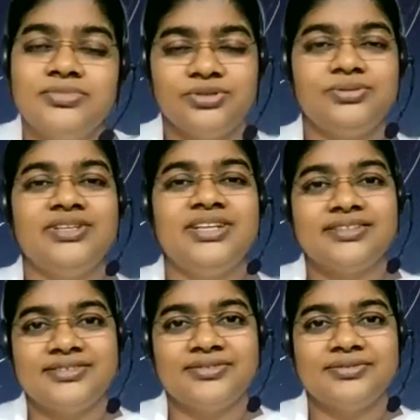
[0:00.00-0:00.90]
to
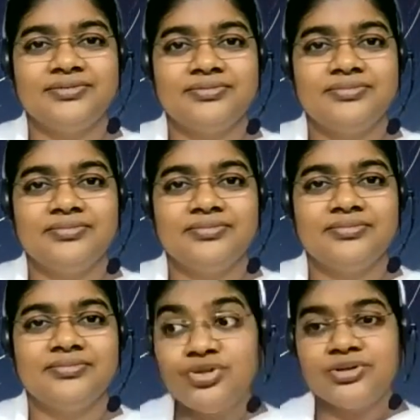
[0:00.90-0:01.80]
goodness
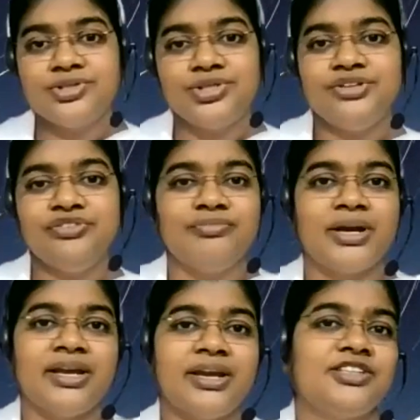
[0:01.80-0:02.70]
and to achieve
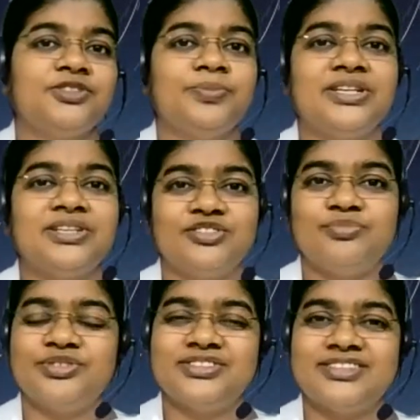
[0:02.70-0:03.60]
my expected
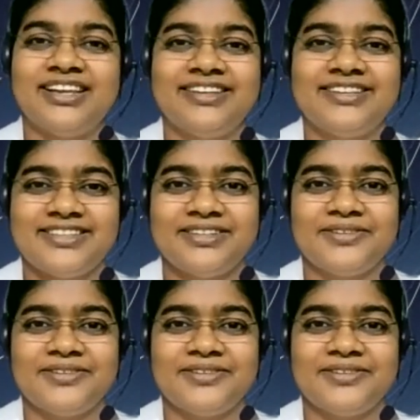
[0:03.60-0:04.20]
personality.